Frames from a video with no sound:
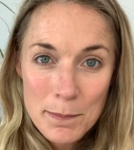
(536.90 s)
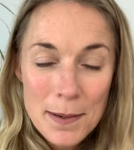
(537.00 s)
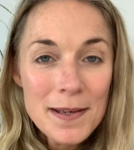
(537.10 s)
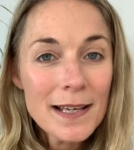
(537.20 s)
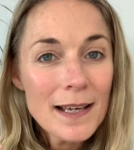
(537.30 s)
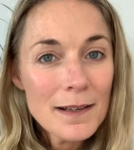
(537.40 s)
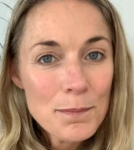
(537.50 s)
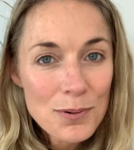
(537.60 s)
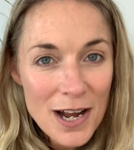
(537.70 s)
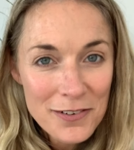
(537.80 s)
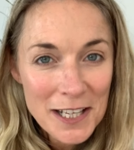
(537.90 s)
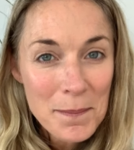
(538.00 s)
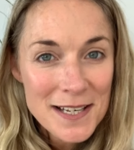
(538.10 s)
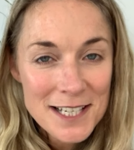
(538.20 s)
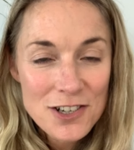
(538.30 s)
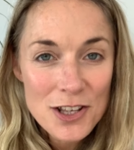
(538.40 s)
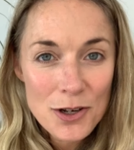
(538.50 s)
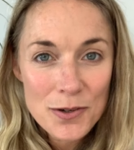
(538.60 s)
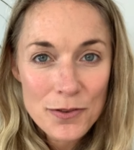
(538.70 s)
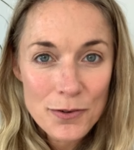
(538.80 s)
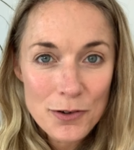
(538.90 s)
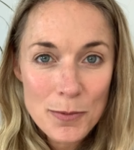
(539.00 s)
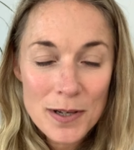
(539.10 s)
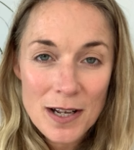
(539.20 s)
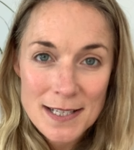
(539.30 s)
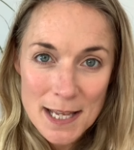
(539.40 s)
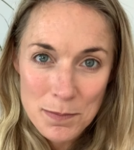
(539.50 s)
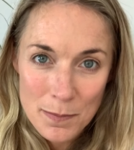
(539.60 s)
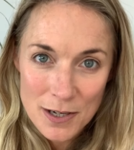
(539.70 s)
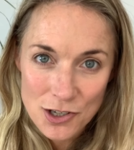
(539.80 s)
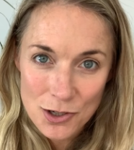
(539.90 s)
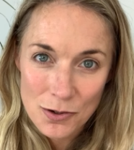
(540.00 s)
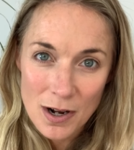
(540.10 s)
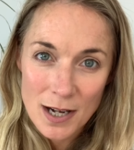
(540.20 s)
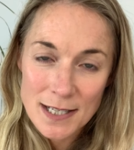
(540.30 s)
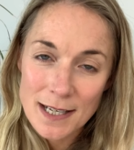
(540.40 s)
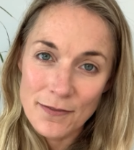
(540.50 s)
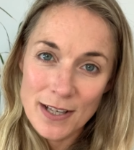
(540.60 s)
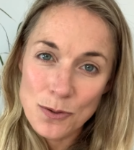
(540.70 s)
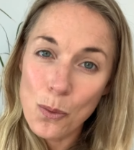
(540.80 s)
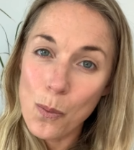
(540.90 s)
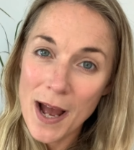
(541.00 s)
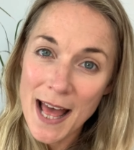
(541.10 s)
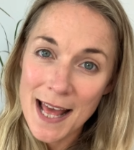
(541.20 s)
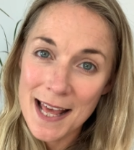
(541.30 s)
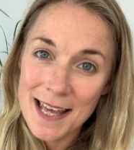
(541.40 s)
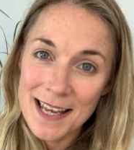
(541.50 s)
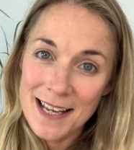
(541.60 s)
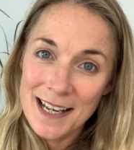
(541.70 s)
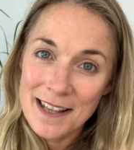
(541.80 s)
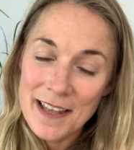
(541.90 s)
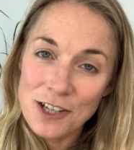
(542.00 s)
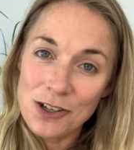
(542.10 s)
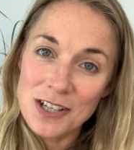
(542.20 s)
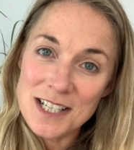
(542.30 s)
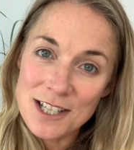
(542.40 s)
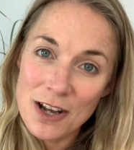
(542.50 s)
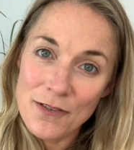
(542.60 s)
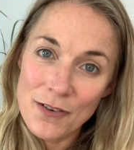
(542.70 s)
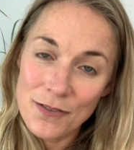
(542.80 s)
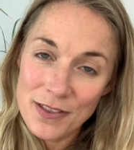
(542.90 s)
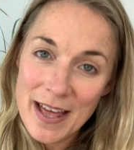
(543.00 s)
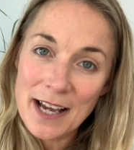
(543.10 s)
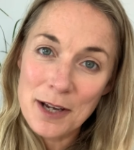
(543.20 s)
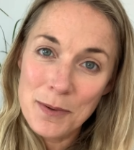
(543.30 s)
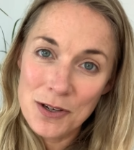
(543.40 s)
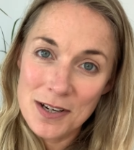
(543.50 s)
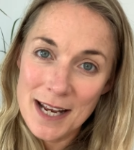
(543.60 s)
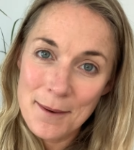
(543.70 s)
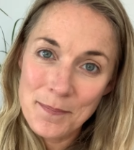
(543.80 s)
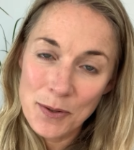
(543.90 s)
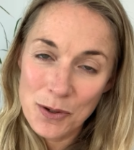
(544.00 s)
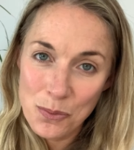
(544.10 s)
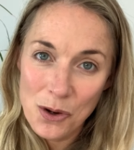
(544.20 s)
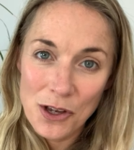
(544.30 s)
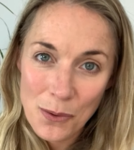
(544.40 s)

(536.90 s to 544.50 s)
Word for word: maybe privately message the owner of the group and ask their permission or ask if there's a way that you can serve their community with what